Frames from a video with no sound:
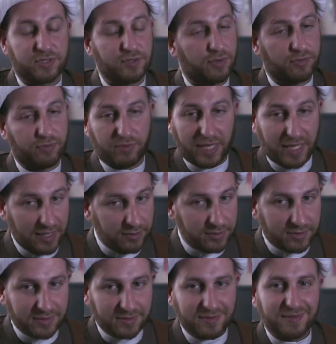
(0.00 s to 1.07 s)
So
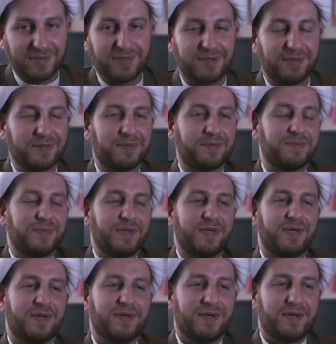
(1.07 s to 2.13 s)
throughout,
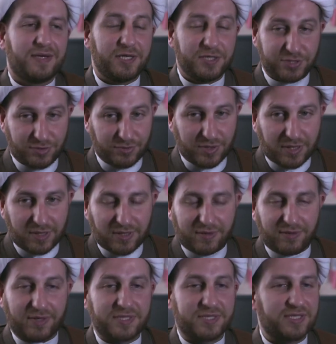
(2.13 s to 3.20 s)
history,
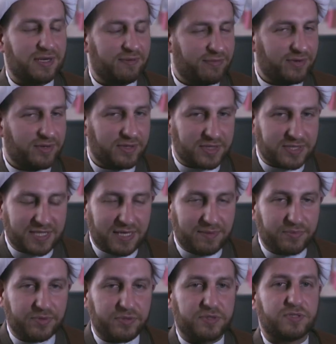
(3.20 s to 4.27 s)
there are several
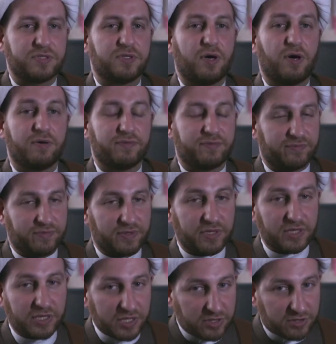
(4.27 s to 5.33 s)
examples of
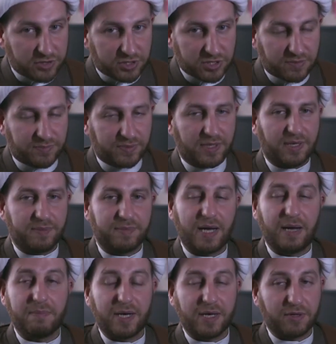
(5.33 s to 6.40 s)
leadership
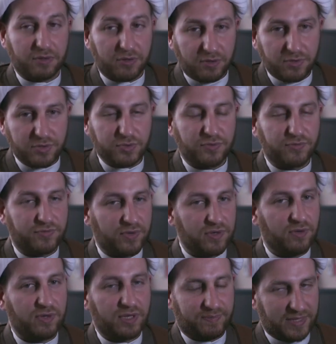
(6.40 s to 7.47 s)
among those who
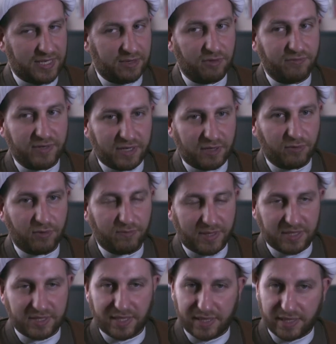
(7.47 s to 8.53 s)
follow the path of Ahlul
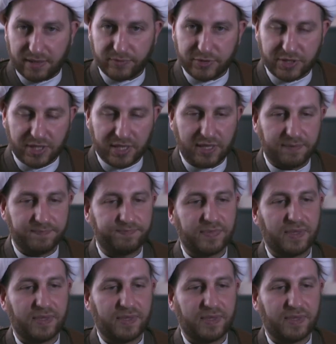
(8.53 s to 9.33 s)
Bayt alayhim salam,